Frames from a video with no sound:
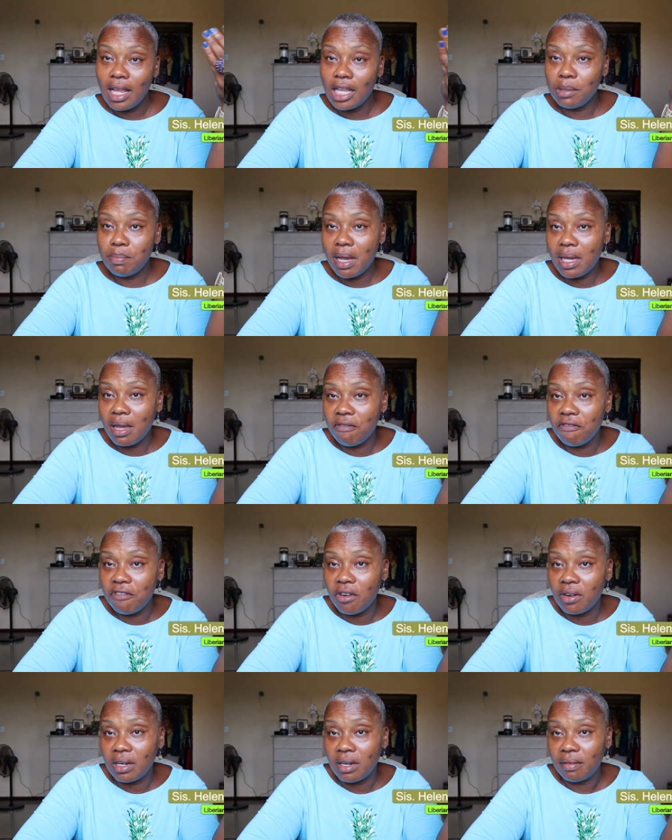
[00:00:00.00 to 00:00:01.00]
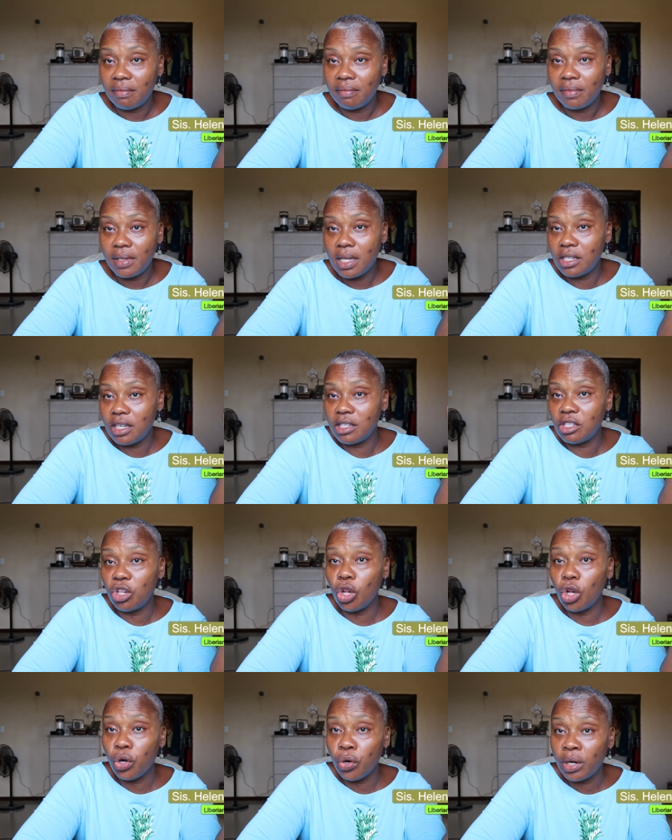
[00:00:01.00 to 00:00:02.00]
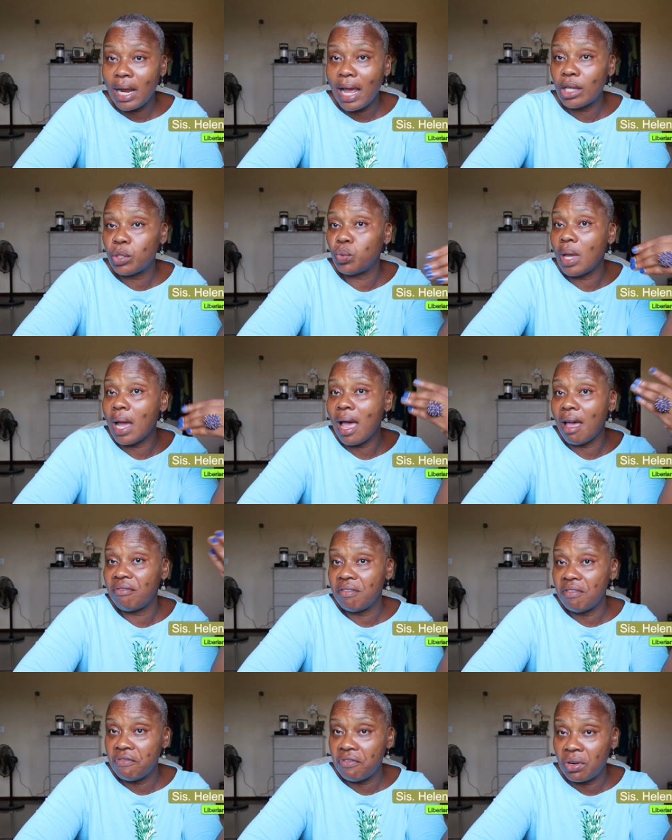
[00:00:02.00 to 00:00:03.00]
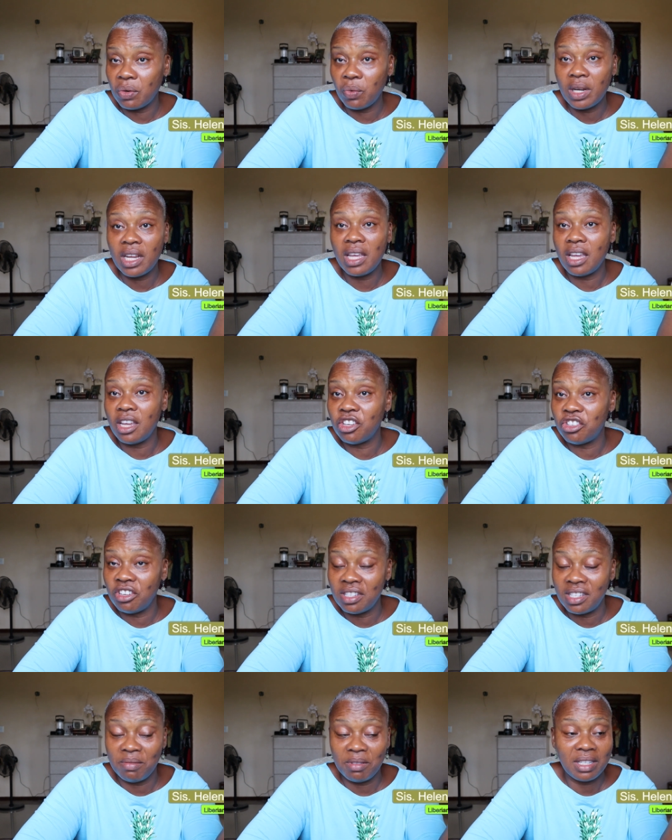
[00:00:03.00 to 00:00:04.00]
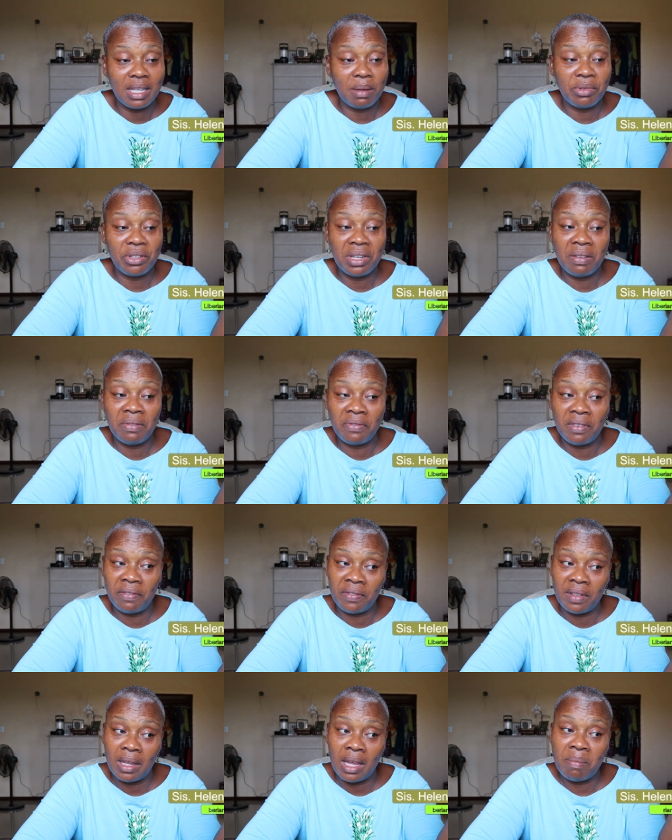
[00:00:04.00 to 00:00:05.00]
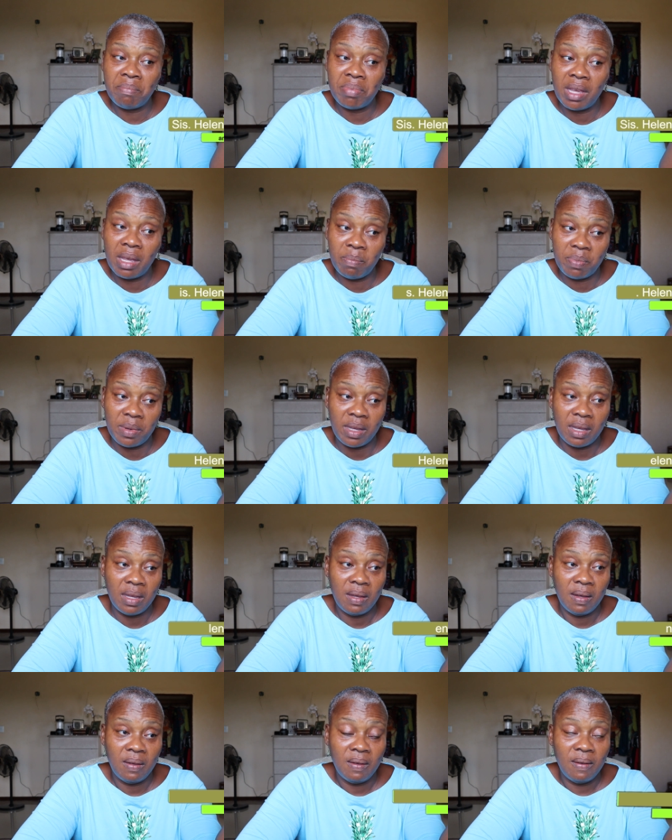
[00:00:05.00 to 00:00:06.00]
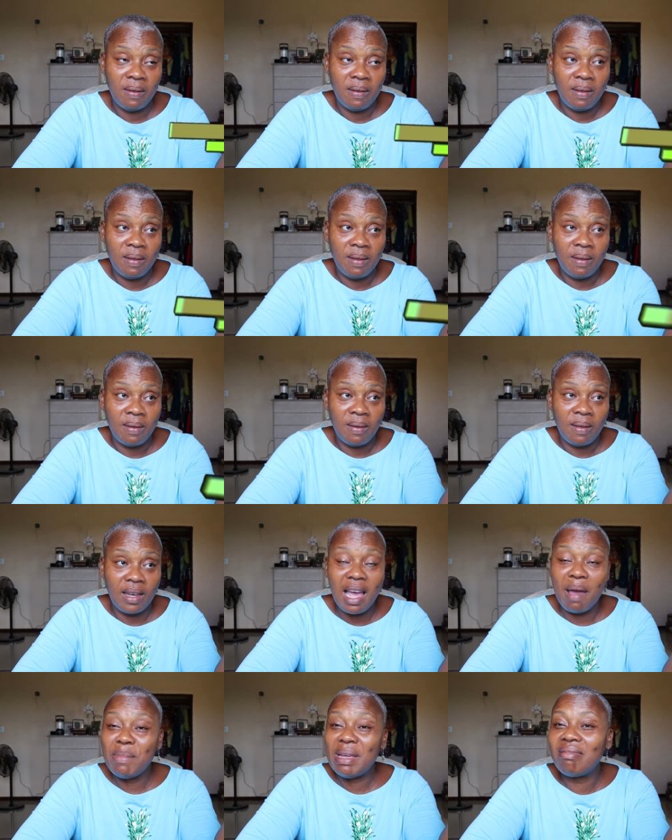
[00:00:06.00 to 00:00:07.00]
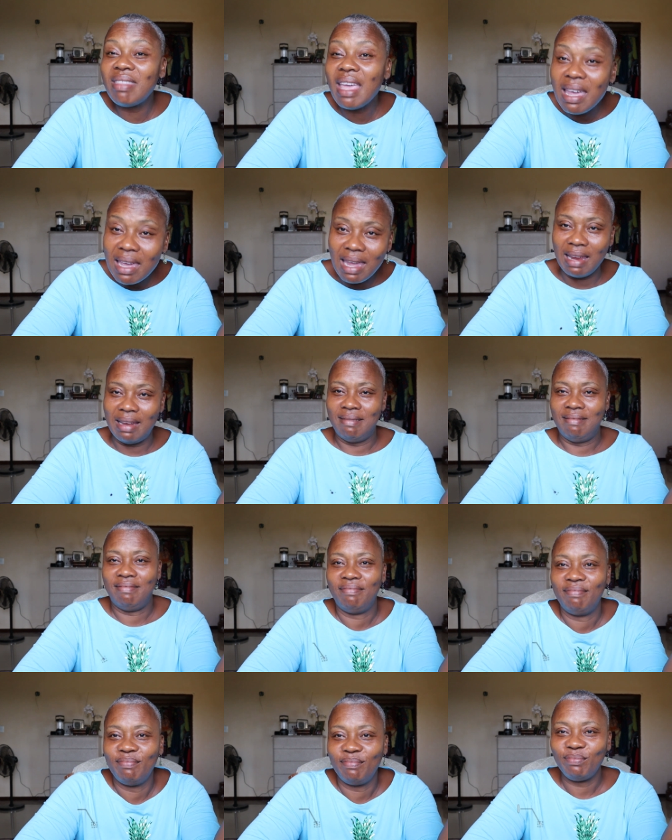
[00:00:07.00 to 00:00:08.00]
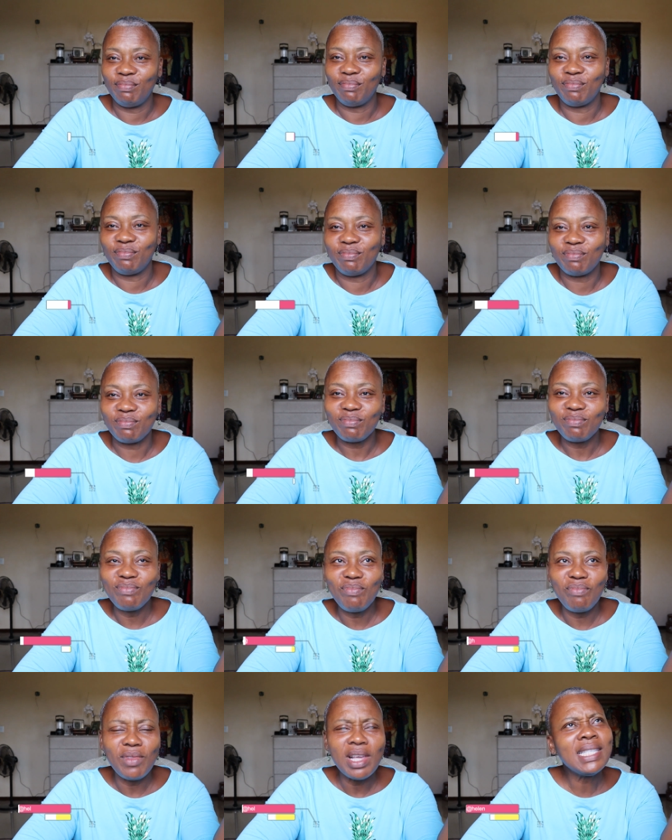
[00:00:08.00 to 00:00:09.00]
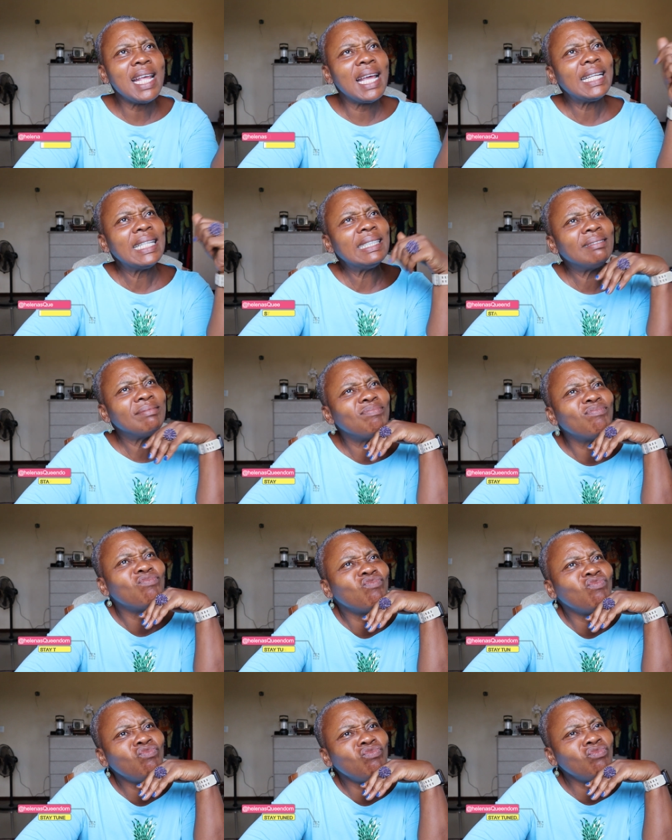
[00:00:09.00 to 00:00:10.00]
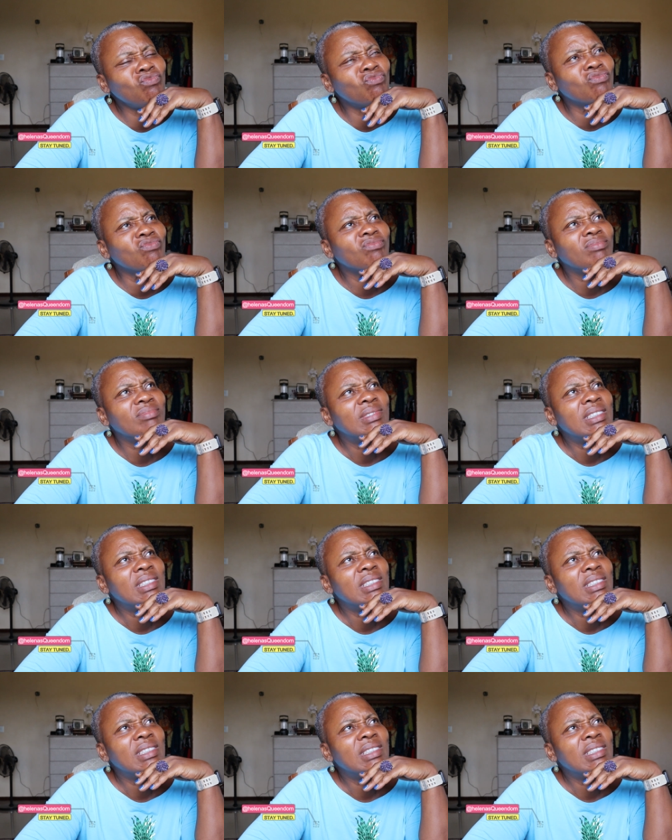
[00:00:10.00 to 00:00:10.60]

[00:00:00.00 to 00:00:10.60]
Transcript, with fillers: Let's make it fun. Let's just learn as we're having fun with the aging team because I'm turning 50 and baby, got me thinking. It's like, mm.